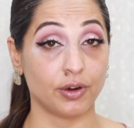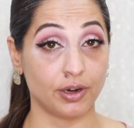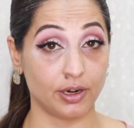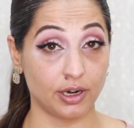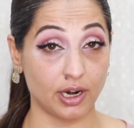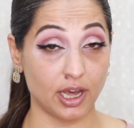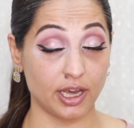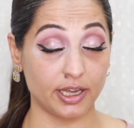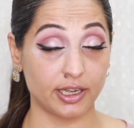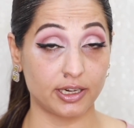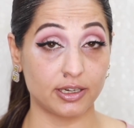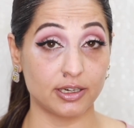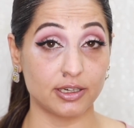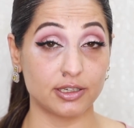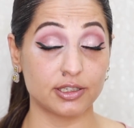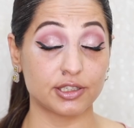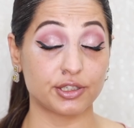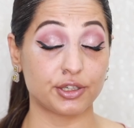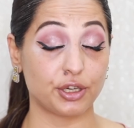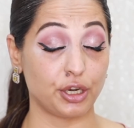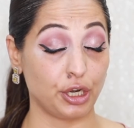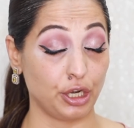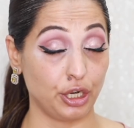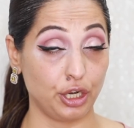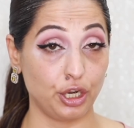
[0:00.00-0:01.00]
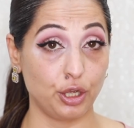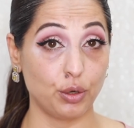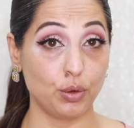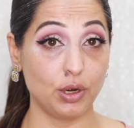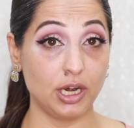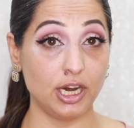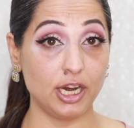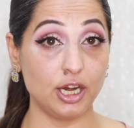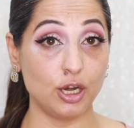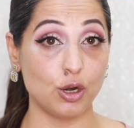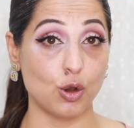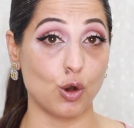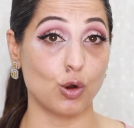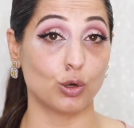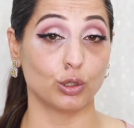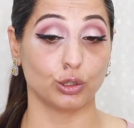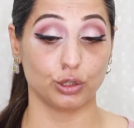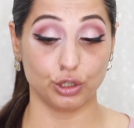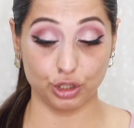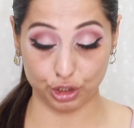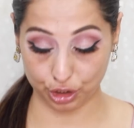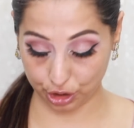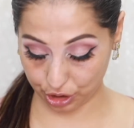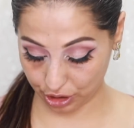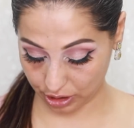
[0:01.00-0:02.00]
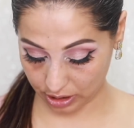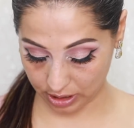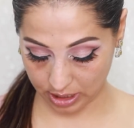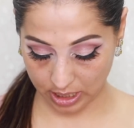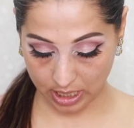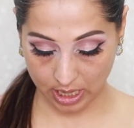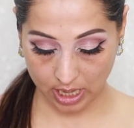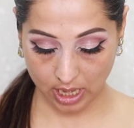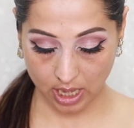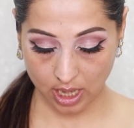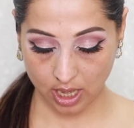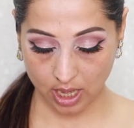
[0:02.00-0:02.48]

Nykaa's newly launched